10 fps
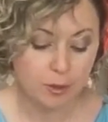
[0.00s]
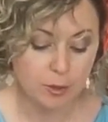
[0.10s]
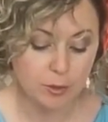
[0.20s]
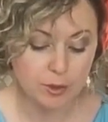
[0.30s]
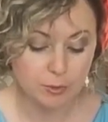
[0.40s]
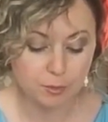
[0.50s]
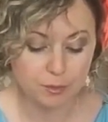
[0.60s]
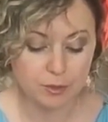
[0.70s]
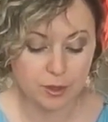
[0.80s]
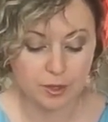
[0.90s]
because I was
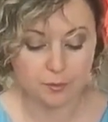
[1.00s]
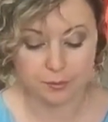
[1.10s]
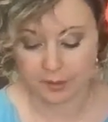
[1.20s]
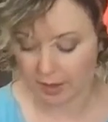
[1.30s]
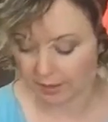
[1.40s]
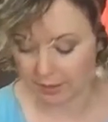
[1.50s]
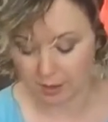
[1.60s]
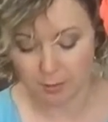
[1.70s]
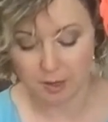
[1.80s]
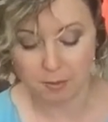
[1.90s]
not having
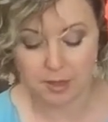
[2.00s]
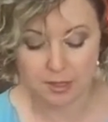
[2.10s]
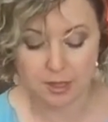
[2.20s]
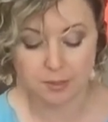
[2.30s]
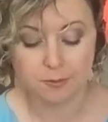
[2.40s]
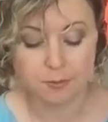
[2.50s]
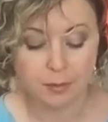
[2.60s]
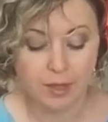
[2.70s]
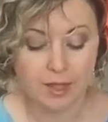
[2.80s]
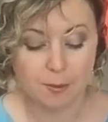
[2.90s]
as many pieces
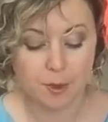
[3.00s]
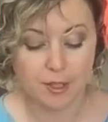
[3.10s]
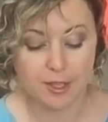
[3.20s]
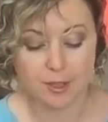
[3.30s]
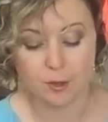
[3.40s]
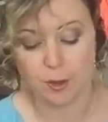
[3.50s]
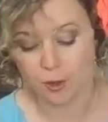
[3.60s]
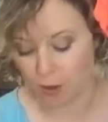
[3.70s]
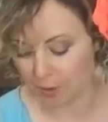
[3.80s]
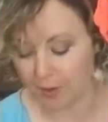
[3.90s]
and I'm gonna get to
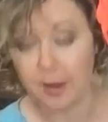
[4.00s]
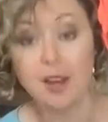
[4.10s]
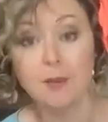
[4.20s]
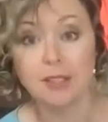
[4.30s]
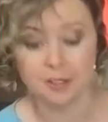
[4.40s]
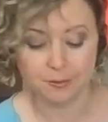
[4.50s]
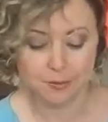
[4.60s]
enjoy my hummus.